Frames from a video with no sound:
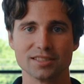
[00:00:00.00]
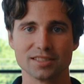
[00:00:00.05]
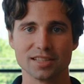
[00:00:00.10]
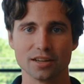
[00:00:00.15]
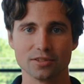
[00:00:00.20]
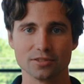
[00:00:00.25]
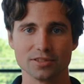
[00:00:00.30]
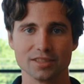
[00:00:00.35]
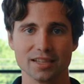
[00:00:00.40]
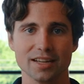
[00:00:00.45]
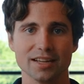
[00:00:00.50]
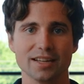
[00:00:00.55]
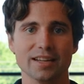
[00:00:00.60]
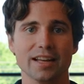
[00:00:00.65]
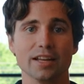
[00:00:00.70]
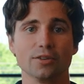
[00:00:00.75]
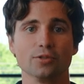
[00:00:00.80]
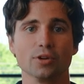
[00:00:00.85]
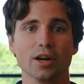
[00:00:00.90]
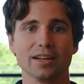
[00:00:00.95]
settled in
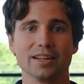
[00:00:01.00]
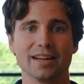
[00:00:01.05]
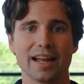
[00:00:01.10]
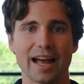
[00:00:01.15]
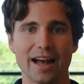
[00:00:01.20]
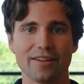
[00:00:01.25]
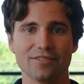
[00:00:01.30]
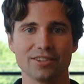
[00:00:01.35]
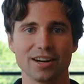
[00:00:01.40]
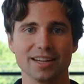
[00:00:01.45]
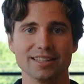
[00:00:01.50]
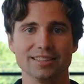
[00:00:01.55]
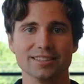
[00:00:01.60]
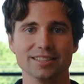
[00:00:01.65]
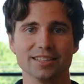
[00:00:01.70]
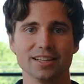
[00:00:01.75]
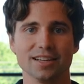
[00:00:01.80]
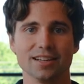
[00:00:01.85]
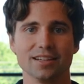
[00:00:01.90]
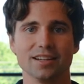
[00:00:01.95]
and ready to have an
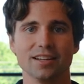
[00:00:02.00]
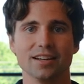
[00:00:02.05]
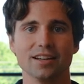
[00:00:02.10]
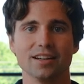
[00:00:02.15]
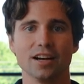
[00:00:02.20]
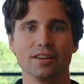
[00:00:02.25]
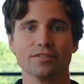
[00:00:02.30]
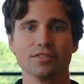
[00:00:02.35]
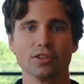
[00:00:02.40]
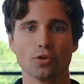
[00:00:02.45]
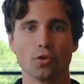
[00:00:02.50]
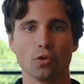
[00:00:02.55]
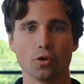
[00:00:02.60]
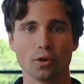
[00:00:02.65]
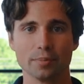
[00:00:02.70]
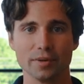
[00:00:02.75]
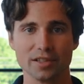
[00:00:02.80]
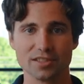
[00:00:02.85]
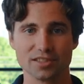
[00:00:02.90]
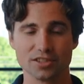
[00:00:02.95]
idea of the
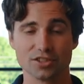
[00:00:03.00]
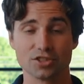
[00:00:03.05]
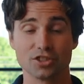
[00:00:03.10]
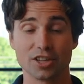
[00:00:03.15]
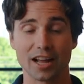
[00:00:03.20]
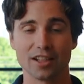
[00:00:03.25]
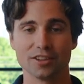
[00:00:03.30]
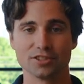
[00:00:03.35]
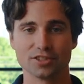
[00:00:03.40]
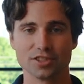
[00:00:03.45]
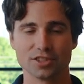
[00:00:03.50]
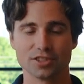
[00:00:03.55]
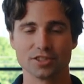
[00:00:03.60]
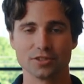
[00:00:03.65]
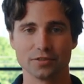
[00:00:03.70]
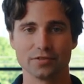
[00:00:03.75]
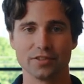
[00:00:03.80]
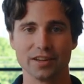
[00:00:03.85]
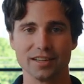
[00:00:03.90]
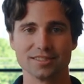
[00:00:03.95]
core business challenges
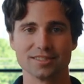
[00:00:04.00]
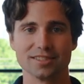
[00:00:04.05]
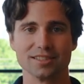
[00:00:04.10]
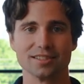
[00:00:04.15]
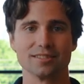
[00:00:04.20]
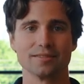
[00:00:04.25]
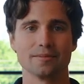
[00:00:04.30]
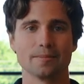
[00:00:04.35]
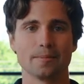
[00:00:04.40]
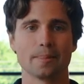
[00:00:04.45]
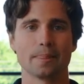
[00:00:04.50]
they're facing.